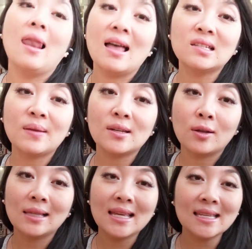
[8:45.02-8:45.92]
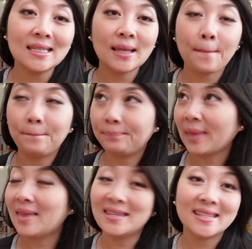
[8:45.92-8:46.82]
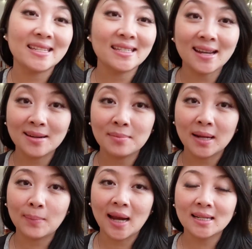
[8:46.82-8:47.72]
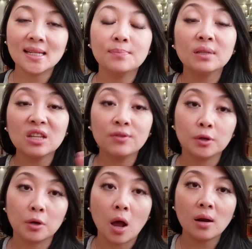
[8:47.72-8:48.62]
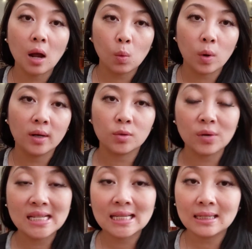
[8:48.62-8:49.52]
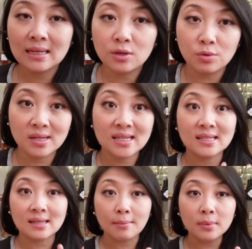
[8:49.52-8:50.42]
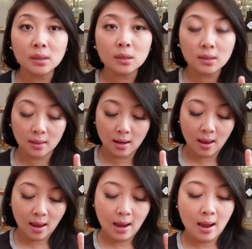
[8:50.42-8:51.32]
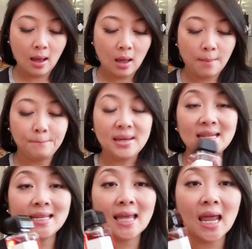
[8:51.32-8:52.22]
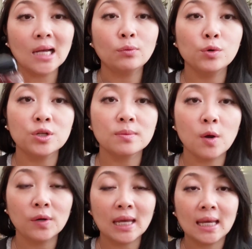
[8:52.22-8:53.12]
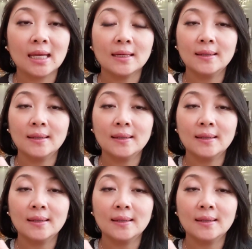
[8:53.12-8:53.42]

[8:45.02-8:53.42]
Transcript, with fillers: Last but not least, this is another man magnet. Believe it or not, I wore it recently during summer. BDK Rouge Smoking.